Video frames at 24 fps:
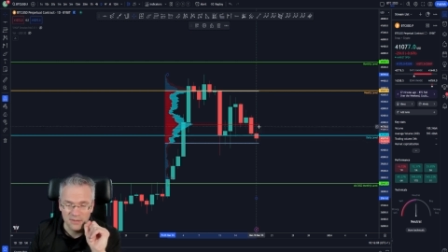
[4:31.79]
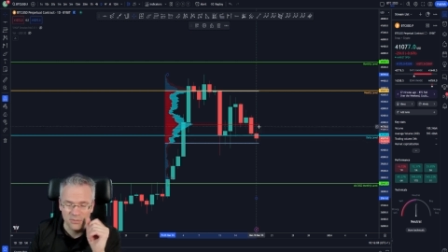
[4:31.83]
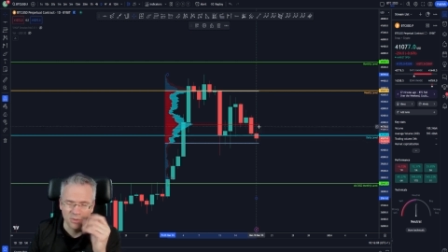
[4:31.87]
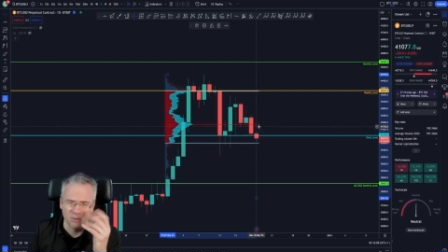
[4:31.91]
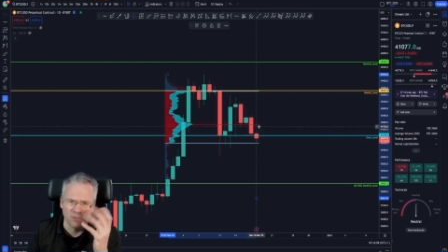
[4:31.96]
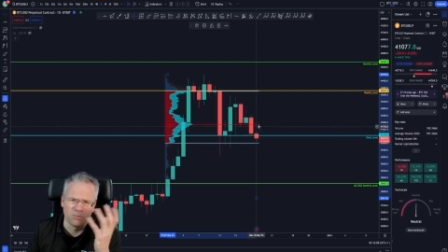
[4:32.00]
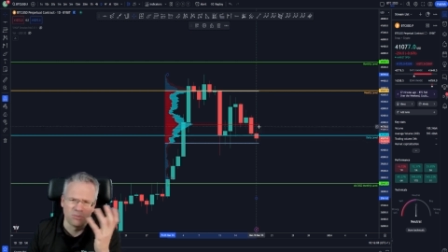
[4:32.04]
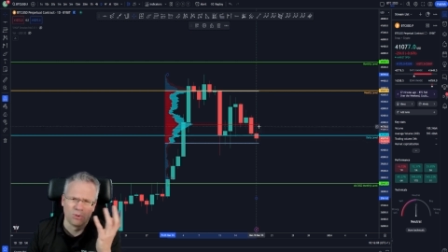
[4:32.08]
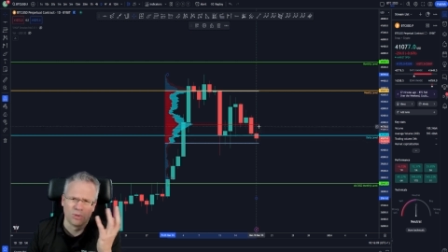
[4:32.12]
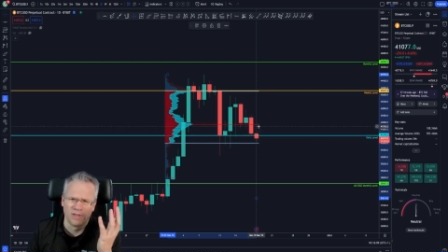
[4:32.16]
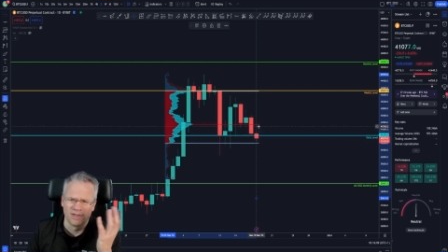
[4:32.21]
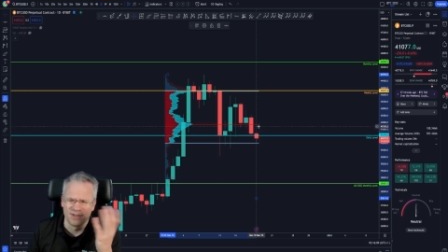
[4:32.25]
Well,
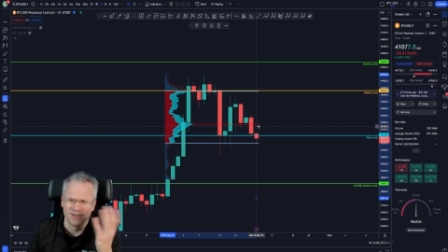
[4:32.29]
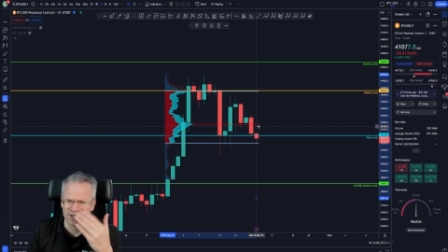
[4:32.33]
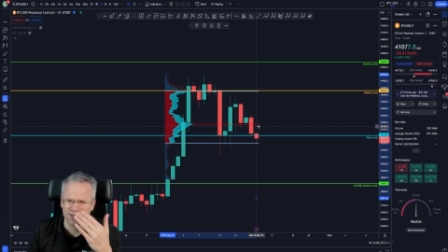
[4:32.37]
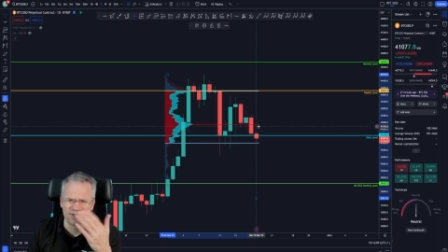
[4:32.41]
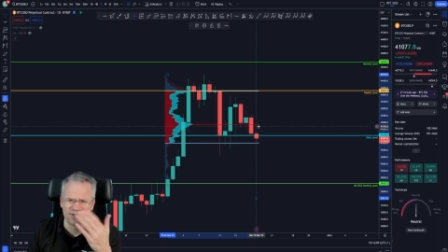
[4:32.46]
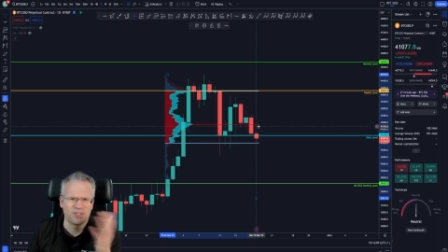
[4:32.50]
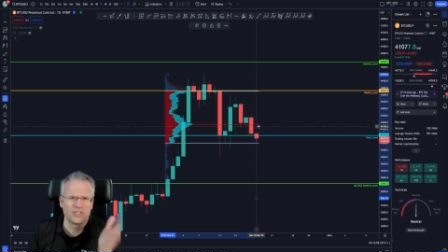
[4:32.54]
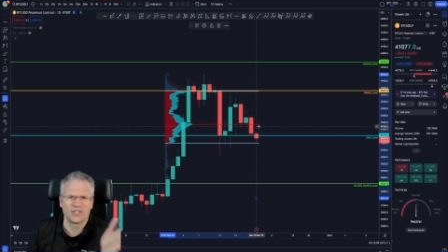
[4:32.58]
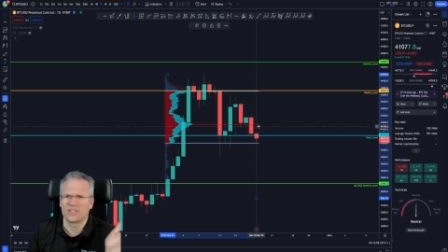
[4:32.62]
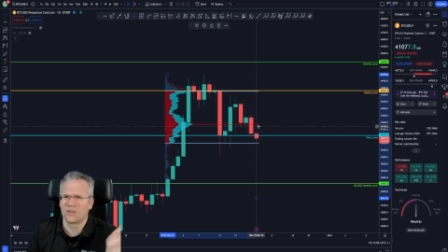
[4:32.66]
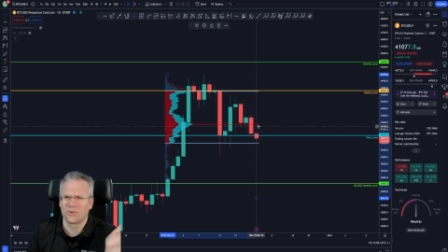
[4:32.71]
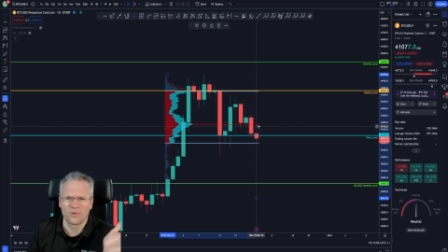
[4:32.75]
bullish,
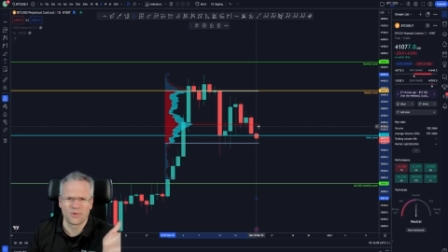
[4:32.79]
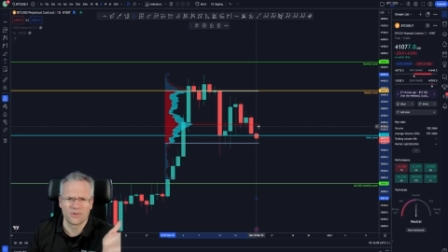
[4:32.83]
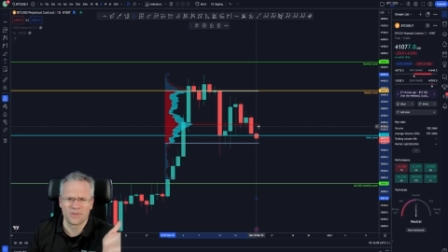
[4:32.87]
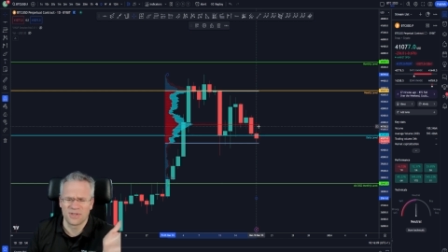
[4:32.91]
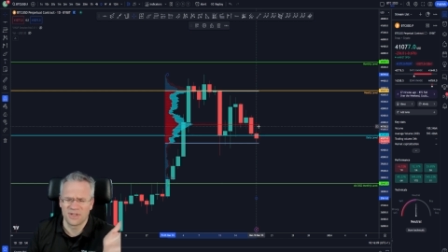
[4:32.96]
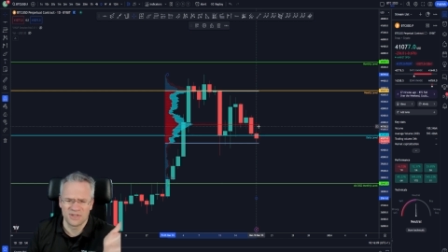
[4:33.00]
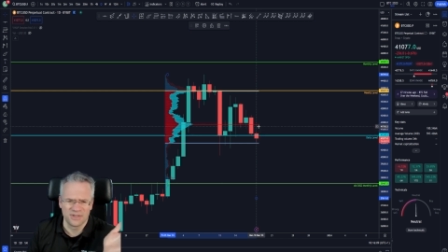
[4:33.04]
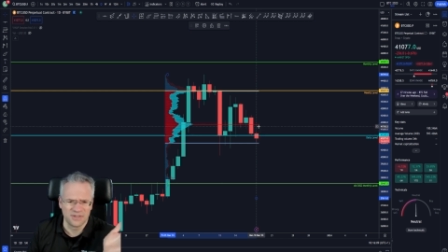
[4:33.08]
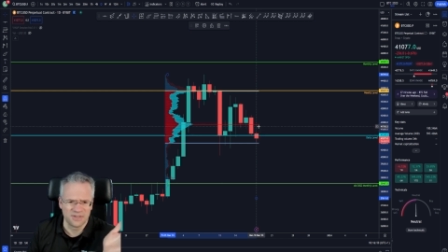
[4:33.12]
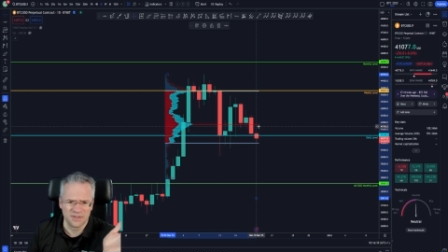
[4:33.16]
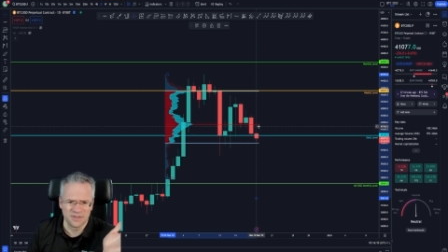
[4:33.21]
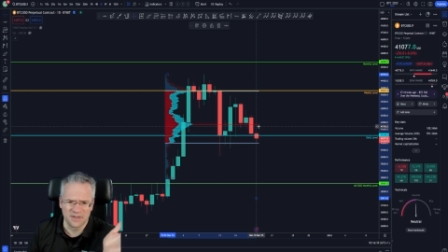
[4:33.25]
just a
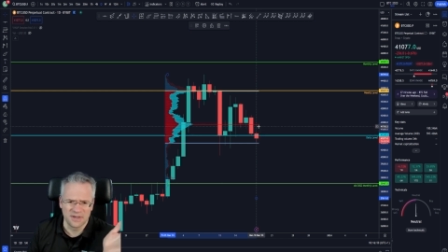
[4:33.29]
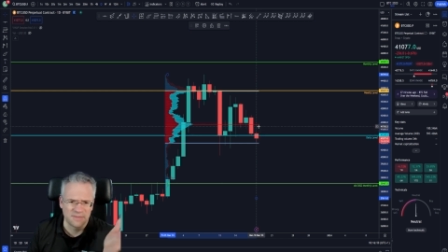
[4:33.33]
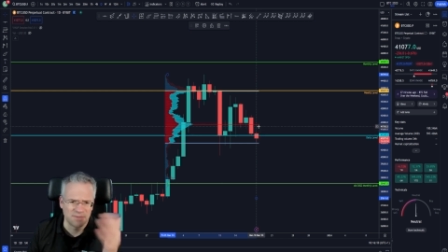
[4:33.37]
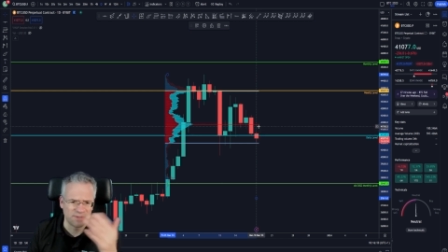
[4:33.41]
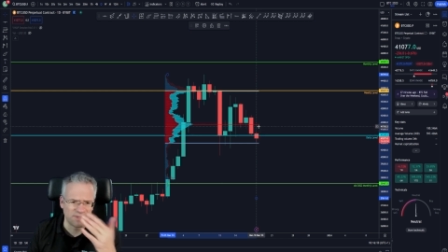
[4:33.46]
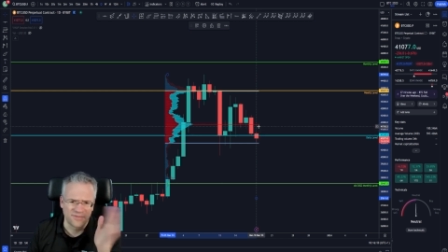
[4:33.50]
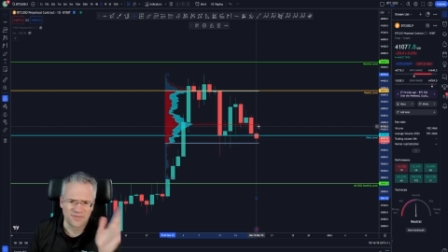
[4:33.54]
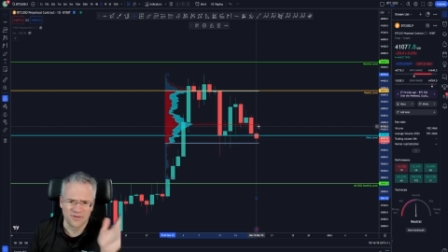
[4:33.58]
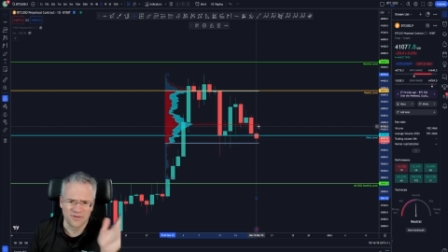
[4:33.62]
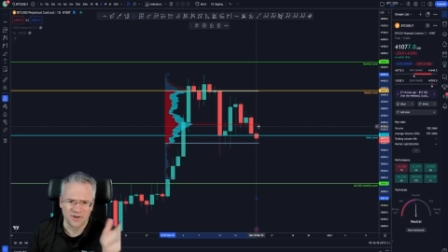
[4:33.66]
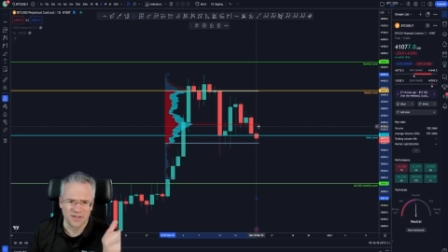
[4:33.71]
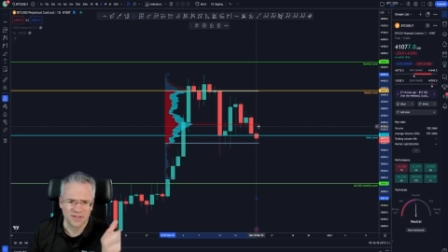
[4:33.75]
rotation to the
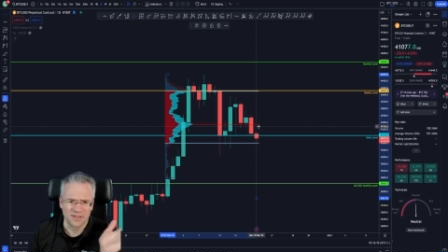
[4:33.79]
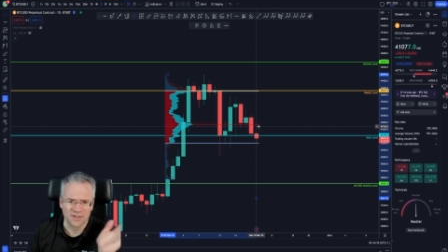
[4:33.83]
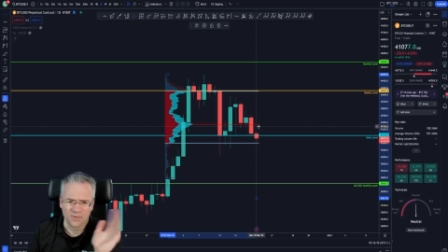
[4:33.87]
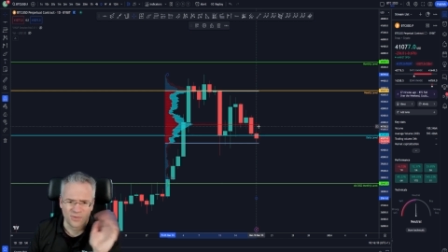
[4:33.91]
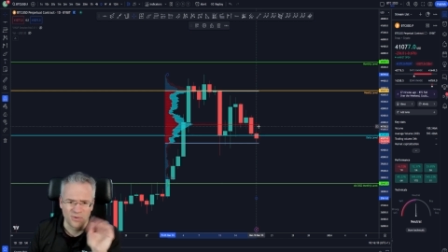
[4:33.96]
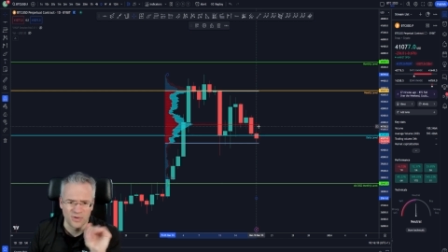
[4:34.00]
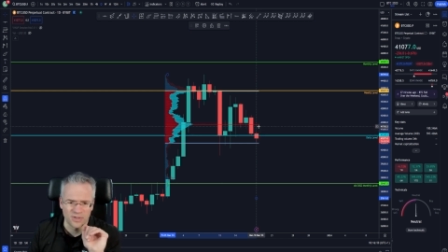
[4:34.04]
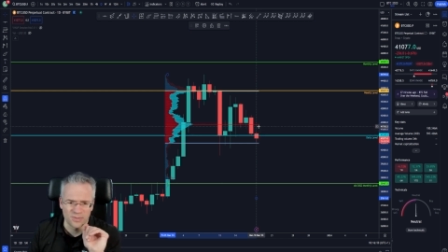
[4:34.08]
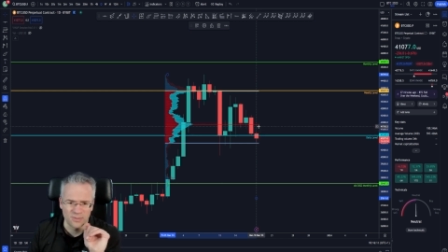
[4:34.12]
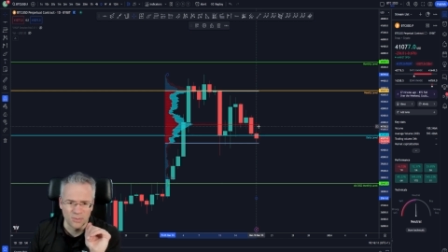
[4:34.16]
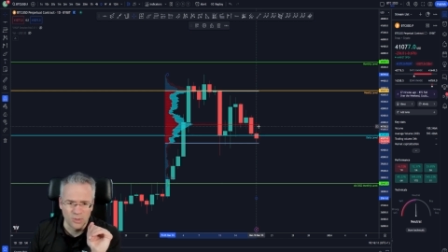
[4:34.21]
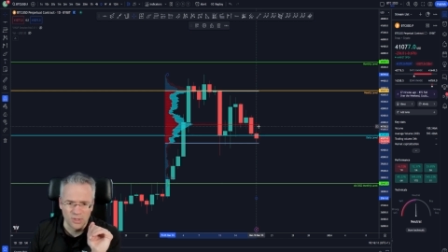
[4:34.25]
upside. Forget the
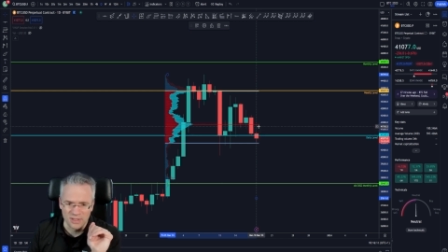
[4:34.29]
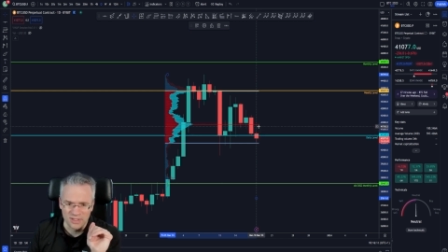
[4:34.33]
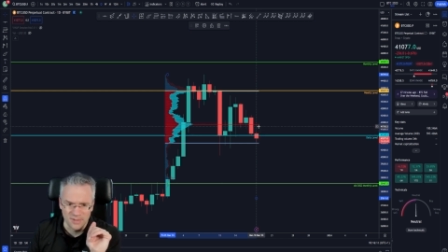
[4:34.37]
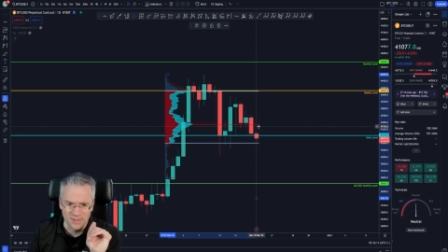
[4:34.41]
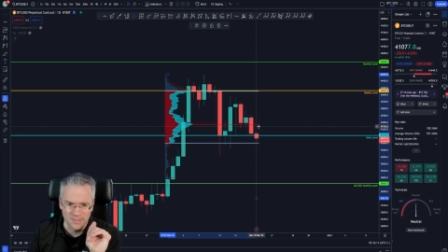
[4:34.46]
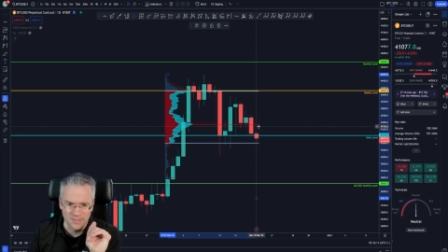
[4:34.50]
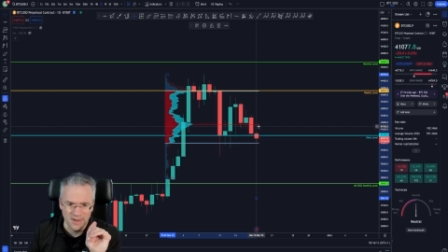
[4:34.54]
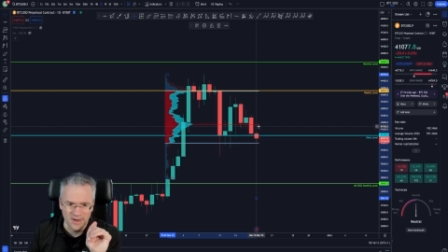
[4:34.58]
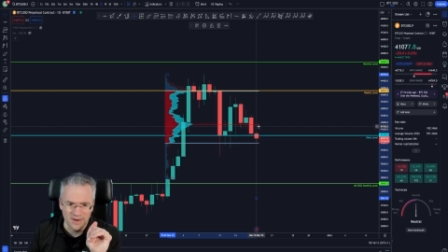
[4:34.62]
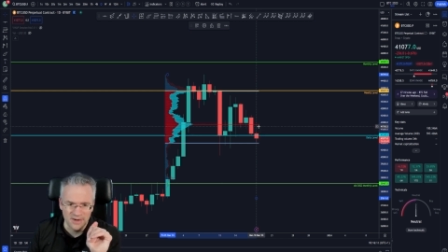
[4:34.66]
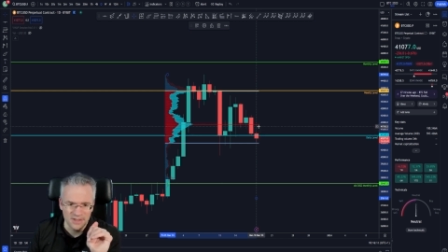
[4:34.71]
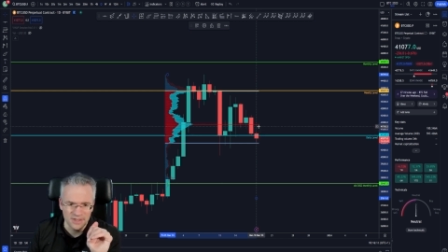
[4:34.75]
words bullish and
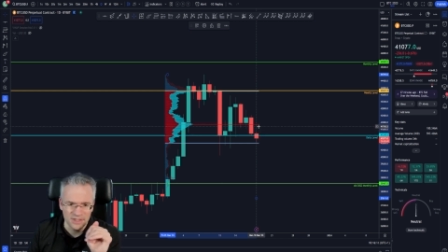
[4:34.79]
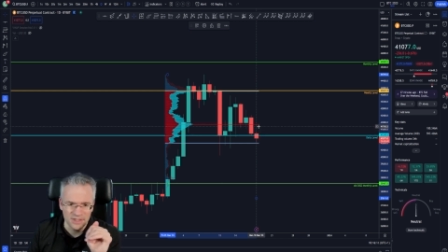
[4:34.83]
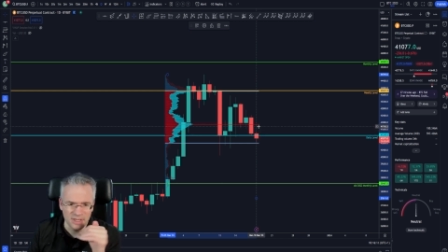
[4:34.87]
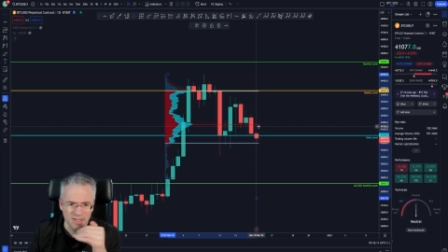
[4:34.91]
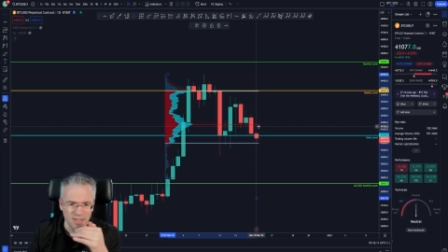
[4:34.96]
bearish.